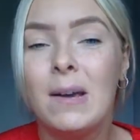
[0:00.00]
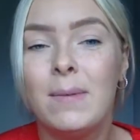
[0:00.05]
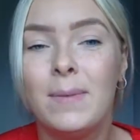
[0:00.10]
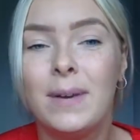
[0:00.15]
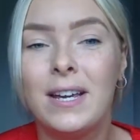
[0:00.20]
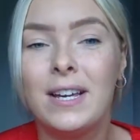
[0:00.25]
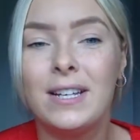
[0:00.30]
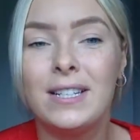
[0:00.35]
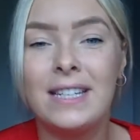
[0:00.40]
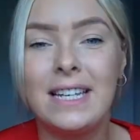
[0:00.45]

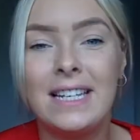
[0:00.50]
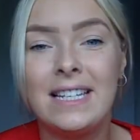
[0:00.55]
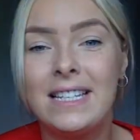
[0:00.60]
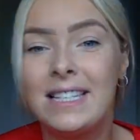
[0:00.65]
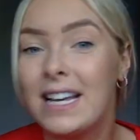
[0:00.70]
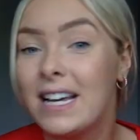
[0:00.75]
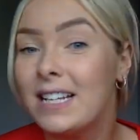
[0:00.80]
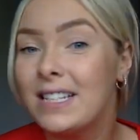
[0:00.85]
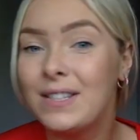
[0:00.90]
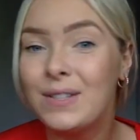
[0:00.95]
because it
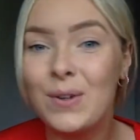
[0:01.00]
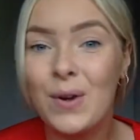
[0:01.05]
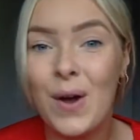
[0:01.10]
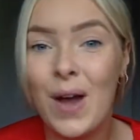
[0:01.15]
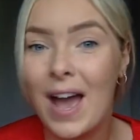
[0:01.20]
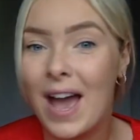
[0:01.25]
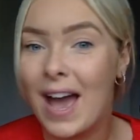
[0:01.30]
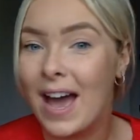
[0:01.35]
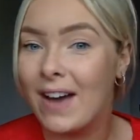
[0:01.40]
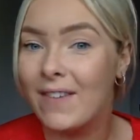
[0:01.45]
does
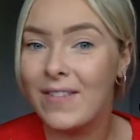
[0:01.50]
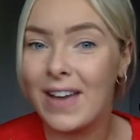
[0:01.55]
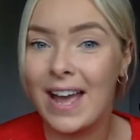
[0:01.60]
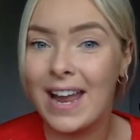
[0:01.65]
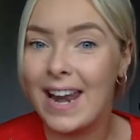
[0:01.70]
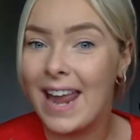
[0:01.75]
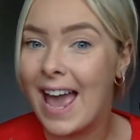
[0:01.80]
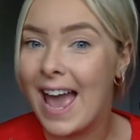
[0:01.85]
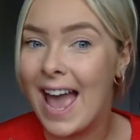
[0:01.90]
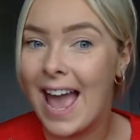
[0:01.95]
not have
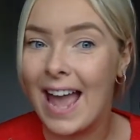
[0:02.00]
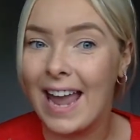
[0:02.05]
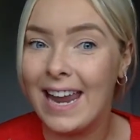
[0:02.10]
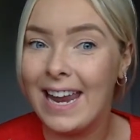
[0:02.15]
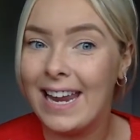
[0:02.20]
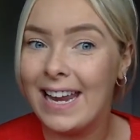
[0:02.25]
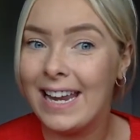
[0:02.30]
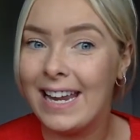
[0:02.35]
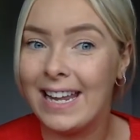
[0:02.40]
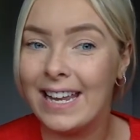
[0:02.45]
an
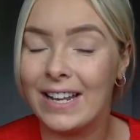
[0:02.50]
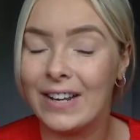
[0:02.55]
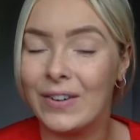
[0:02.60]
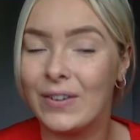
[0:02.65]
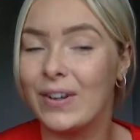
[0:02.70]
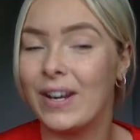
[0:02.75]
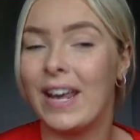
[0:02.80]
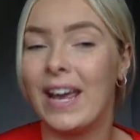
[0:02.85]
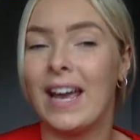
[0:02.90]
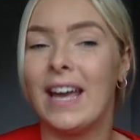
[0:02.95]
alien
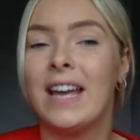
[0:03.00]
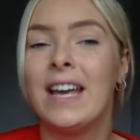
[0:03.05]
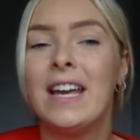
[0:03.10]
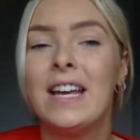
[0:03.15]
on it.